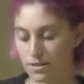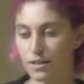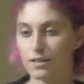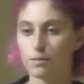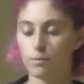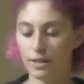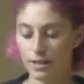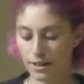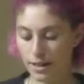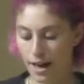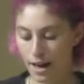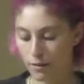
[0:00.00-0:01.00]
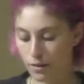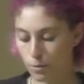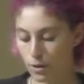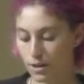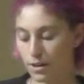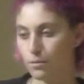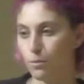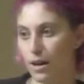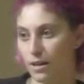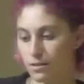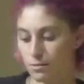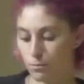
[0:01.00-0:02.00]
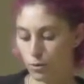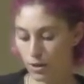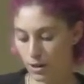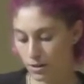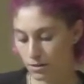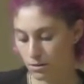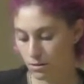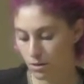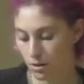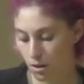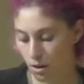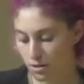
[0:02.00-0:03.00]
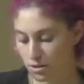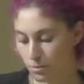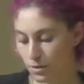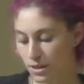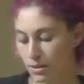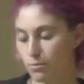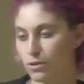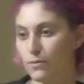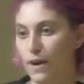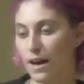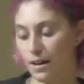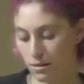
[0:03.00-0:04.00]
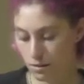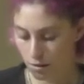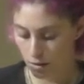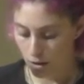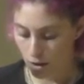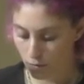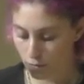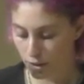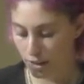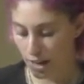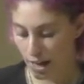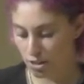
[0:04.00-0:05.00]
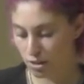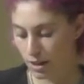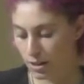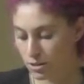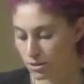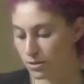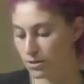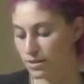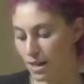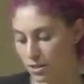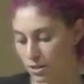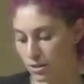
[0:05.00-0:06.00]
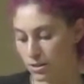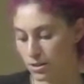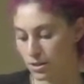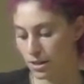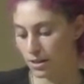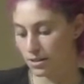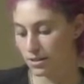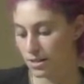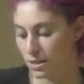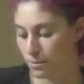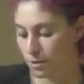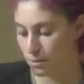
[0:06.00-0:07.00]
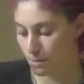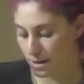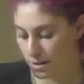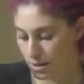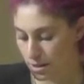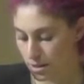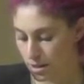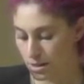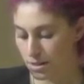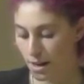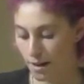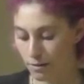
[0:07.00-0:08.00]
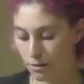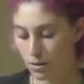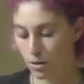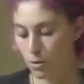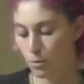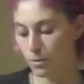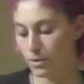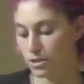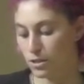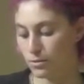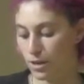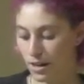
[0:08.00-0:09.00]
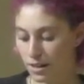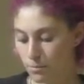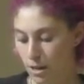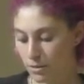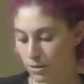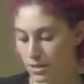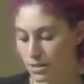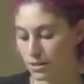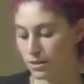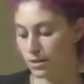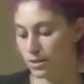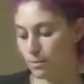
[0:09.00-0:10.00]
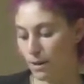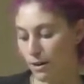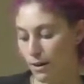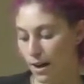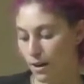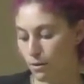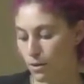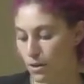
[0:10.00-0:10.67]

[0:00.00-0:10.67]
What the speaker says: Also, we can provide free educational sessions in accessible spaces in town where we show documentaries and teach about how food waste contributes to climate change.